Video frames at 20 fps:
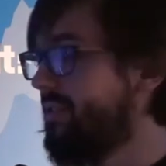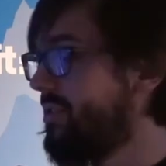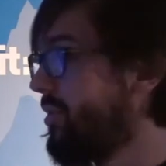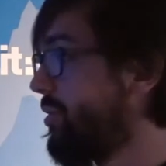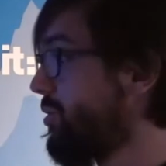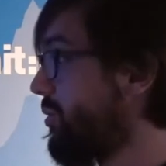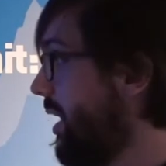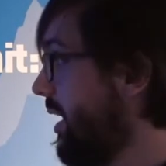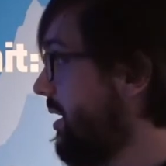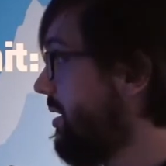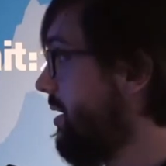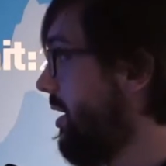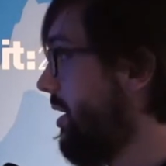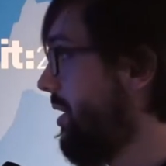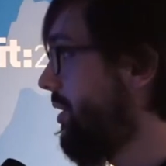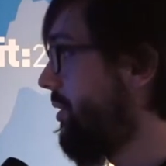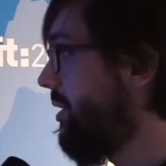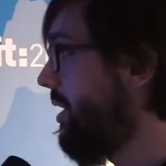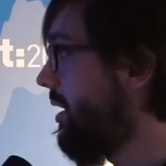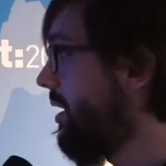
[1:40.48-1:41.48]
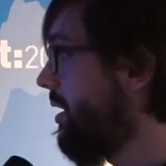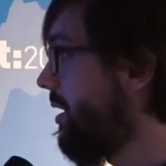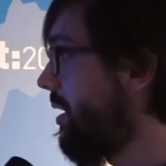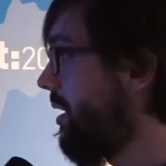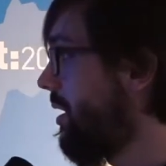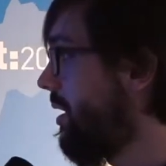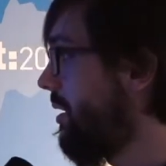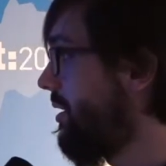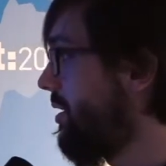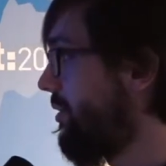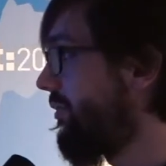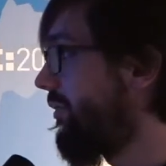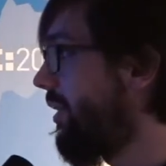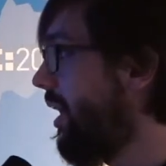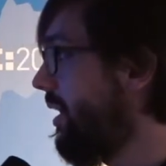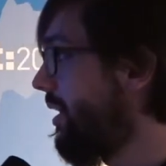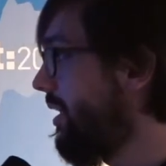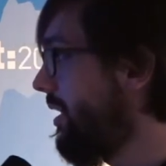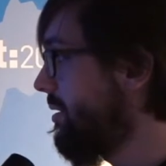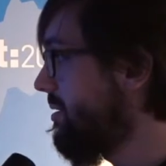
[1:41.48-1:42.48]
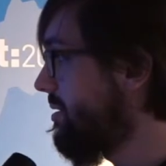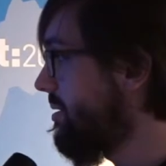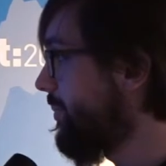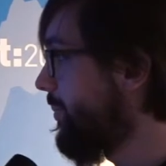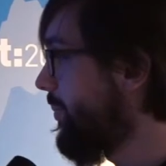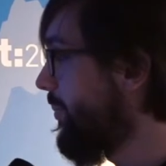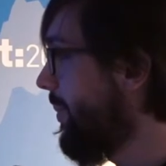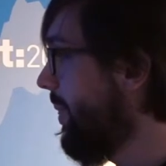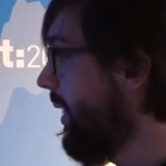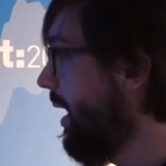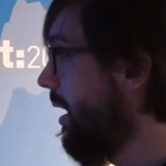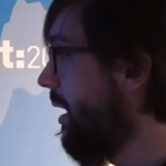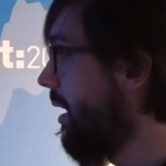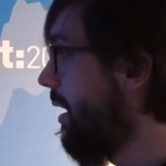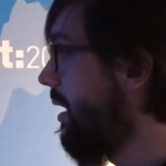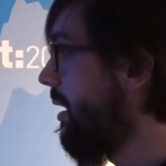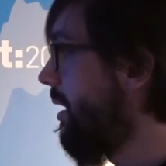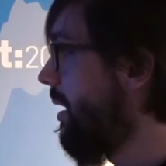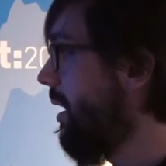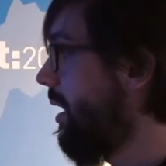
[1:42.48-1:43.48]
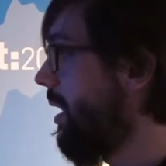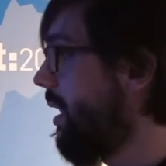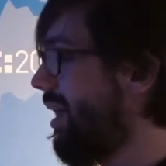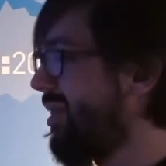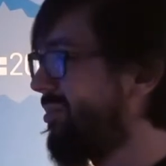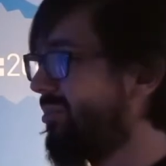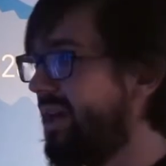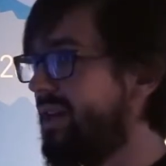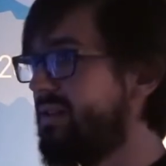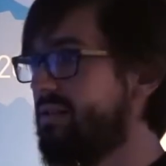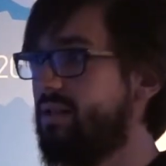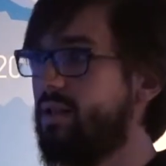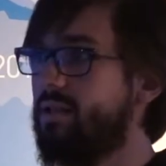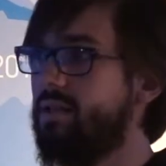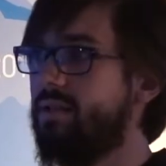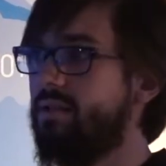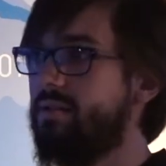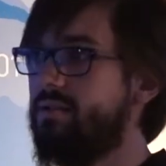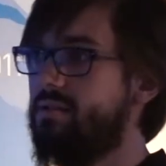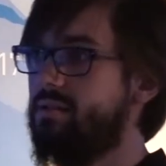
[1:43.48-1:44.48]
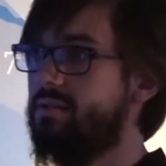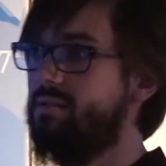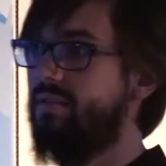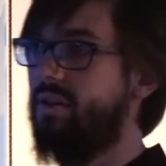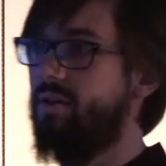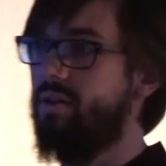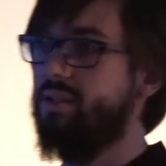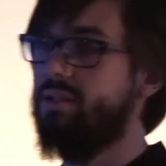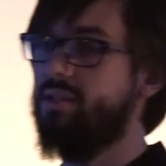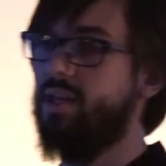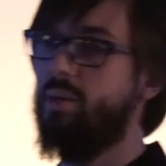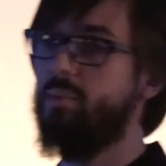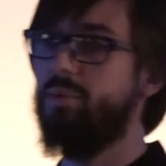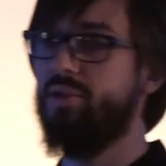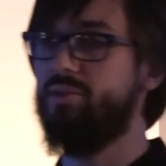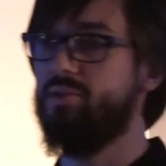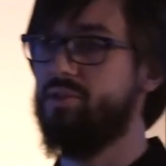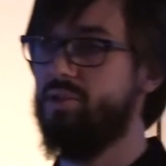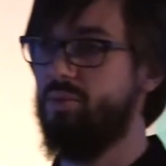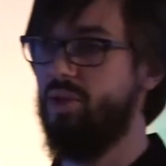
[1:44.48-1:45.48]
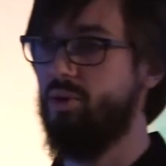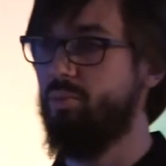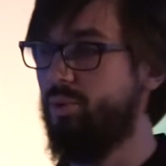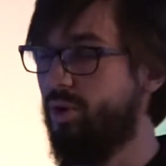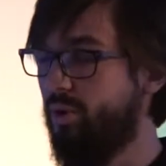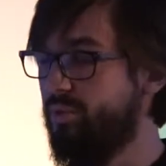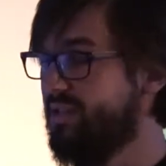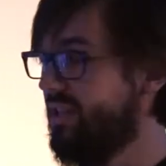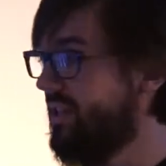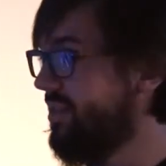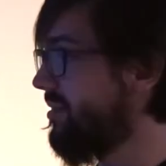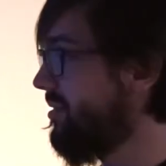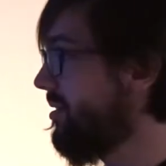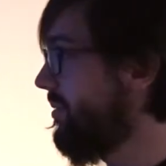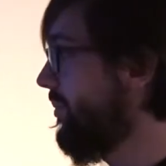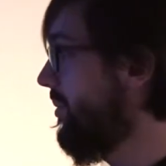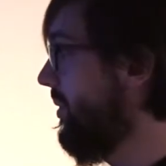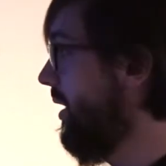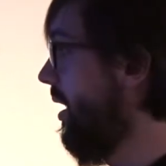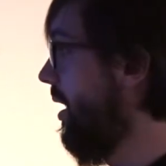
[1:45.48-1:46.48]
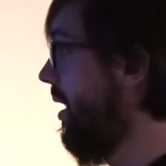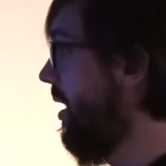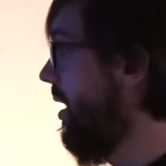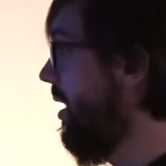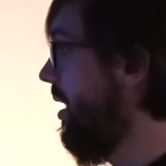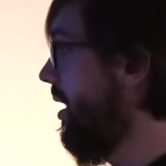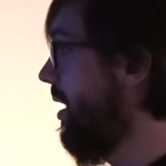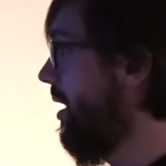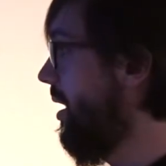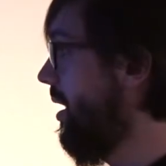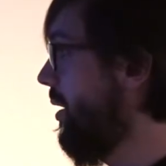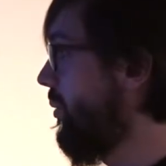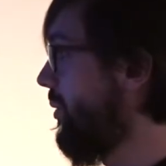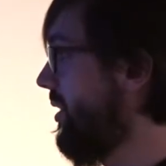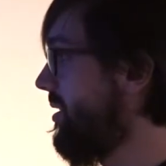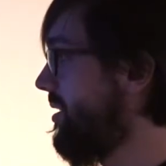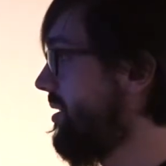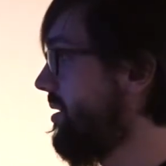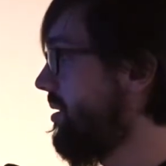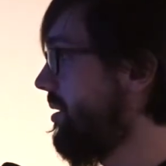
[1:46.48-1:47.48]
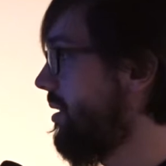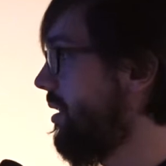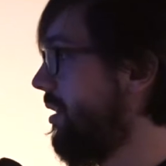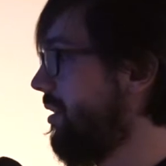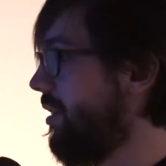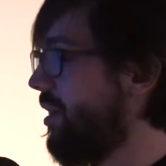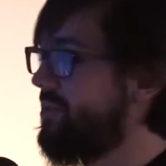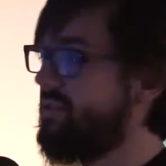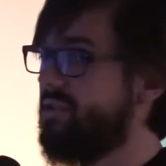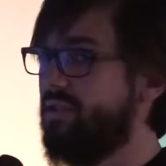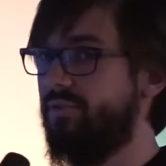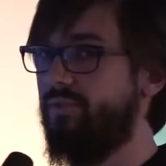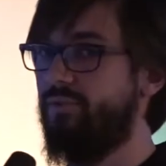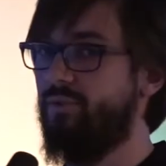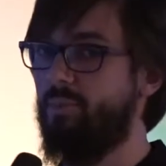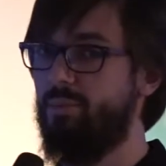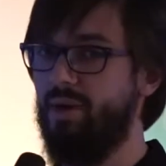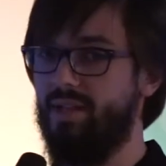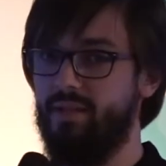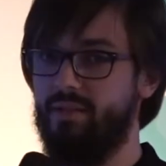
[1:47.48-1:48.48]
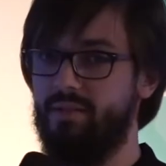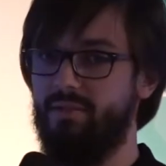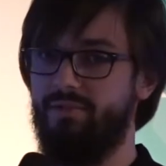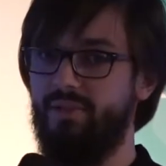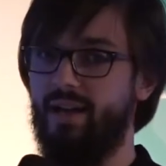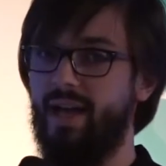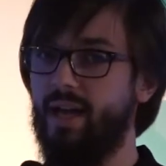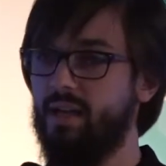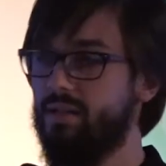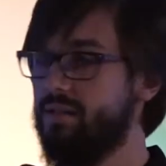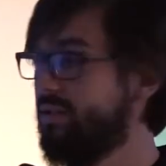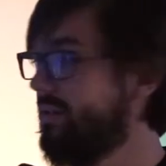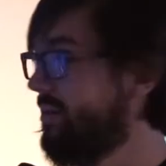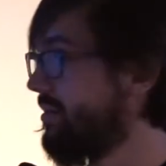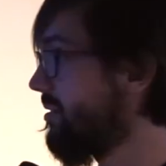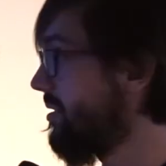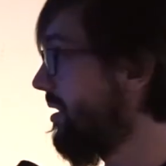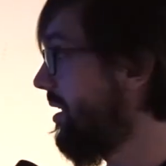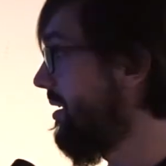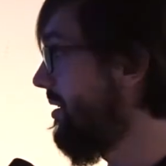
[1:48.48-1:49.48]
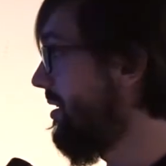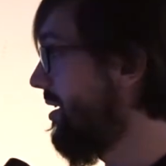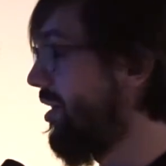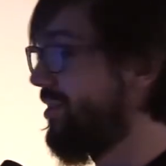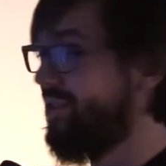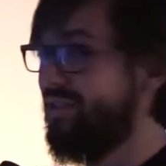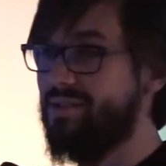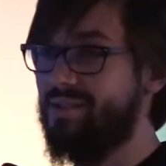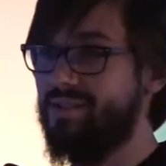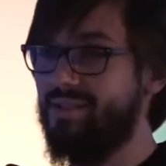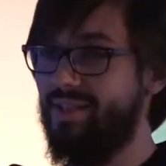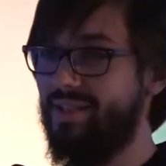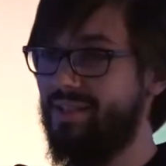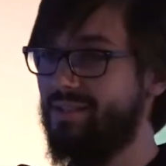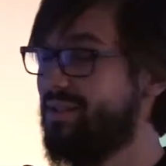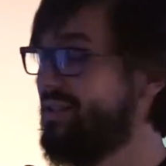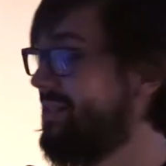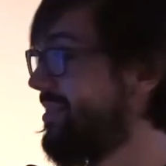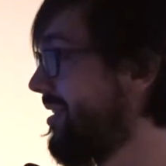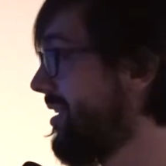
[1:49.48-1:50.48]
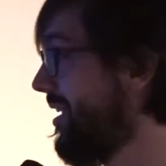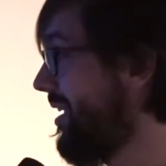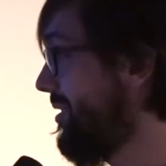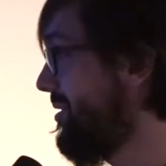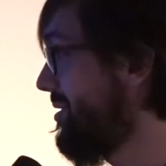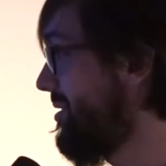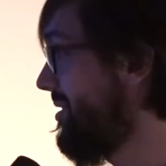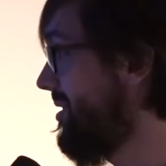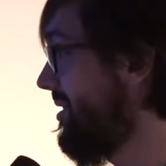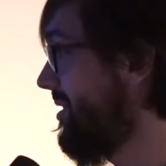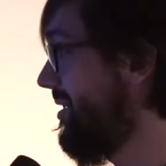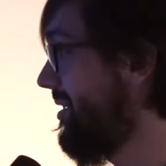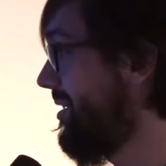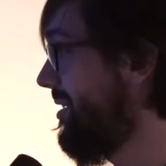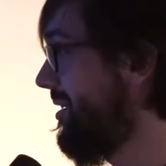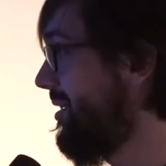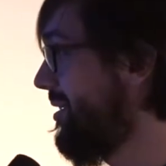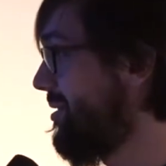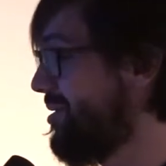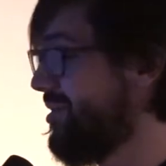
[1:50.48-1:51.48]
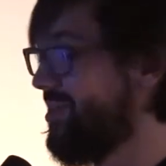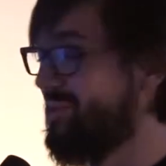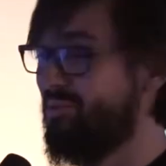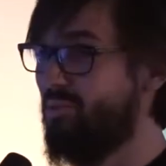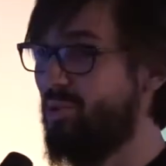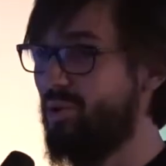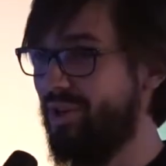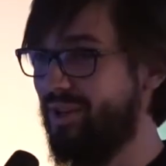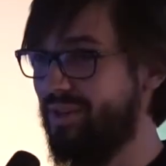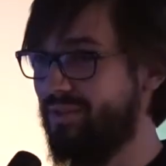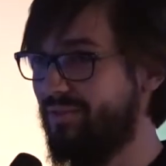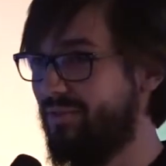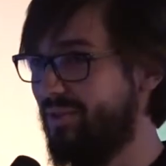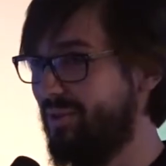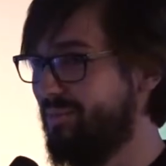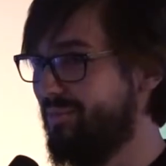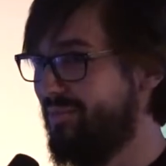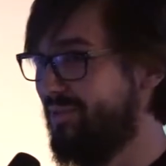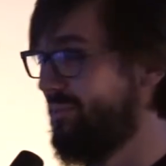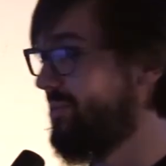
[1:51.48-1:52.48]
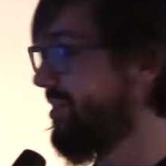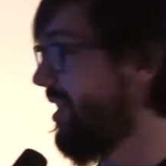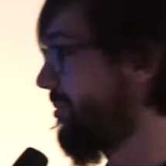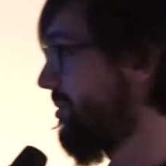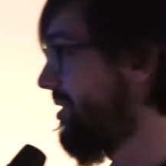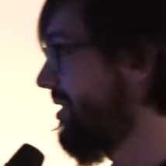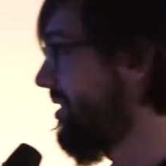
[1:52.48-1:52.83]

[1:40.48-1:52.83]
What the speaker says: to track their findings. And basically, this is a very time-consuming process. With lots of repetitive actions, and honestly, it's boring from time to